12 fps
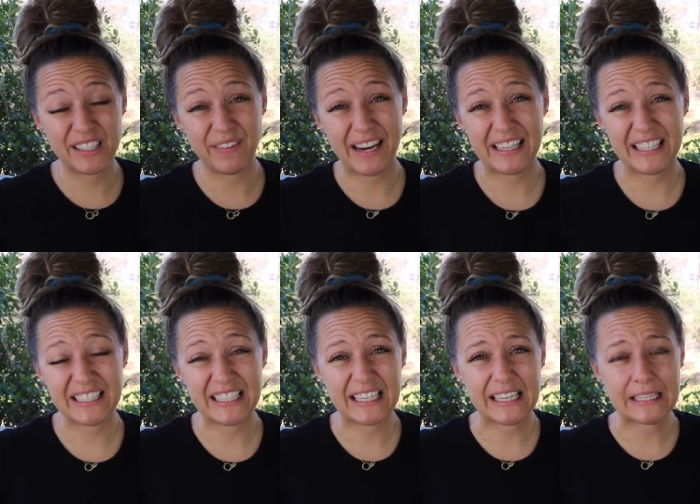it's finally
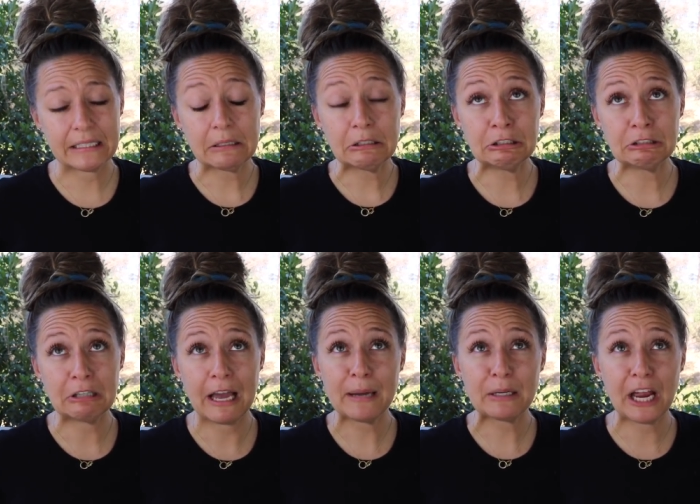sinking in, huh,
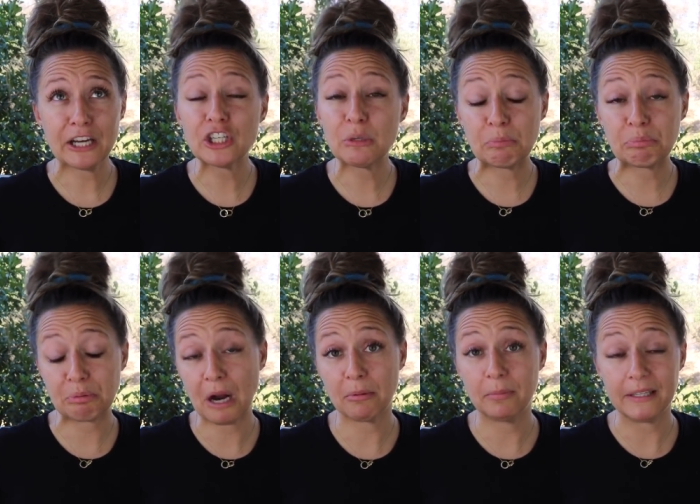I, I should
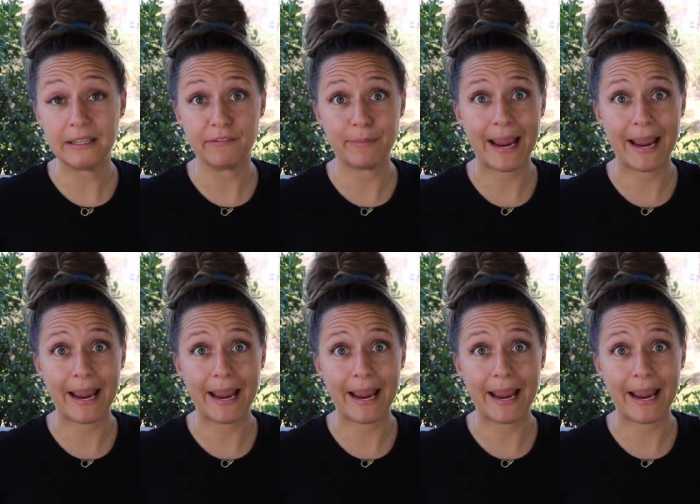probably leave